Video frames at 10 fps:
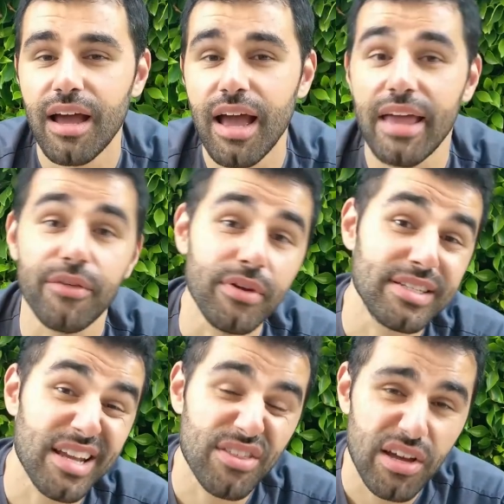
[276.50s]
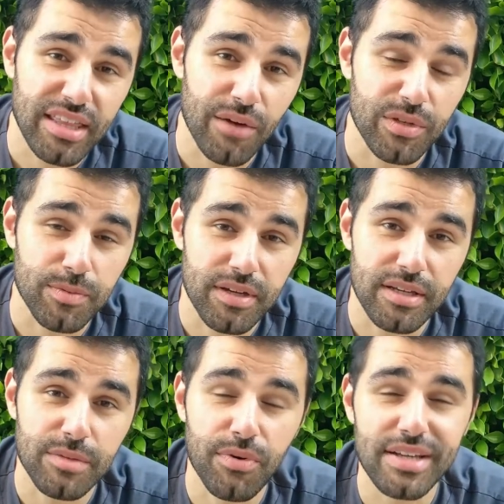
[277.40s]
And the reason I thought that was
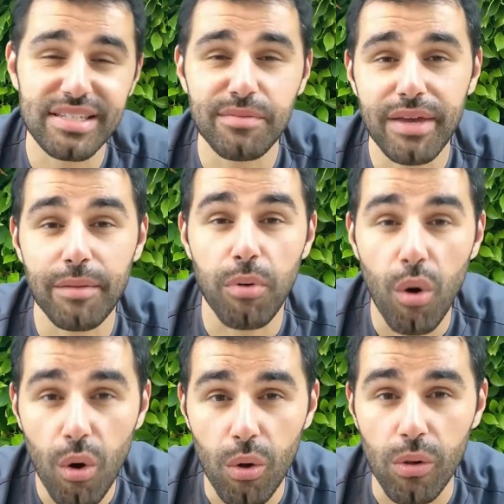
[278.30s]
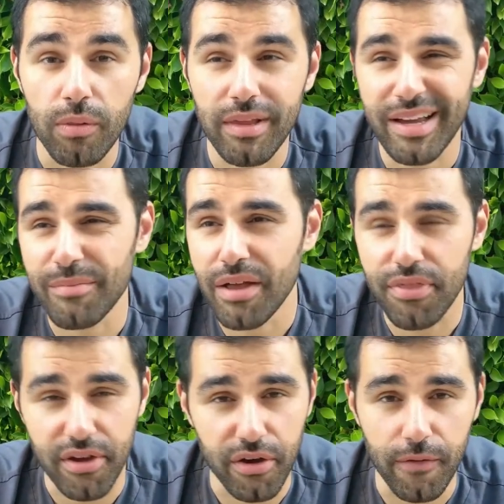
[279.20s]
because Preston made a poll like a month
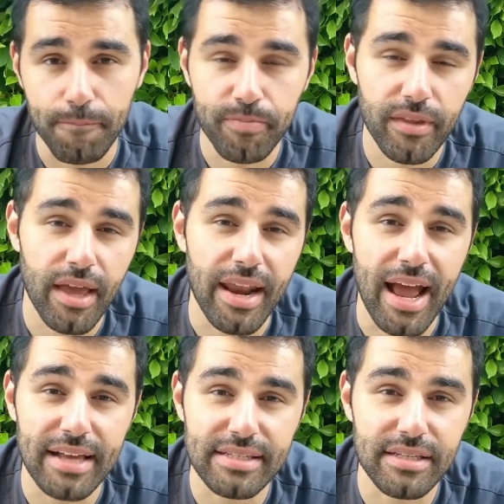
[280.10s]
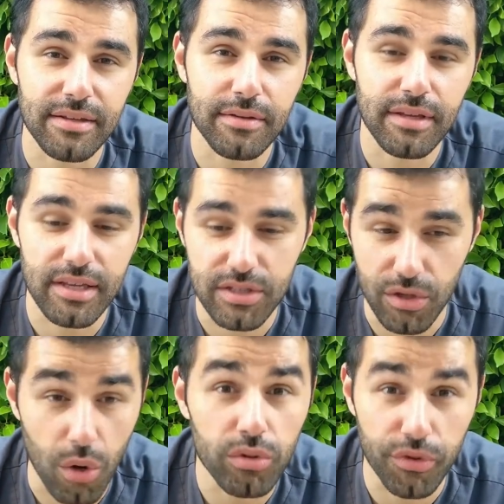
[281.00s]
ago and asked his
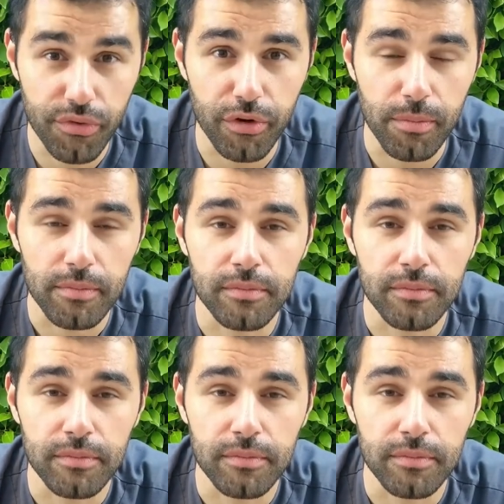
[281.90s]
own group,